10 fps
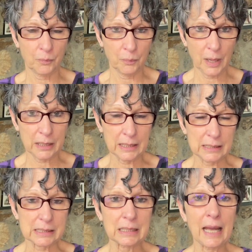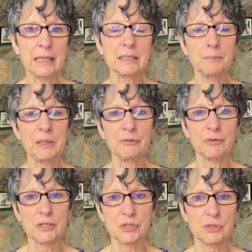what it's like to be
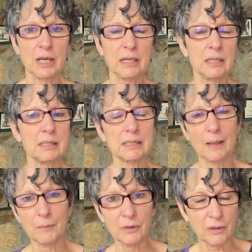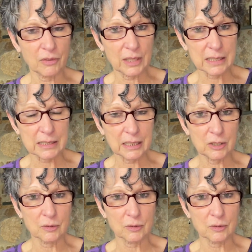frustrated, some of the things that you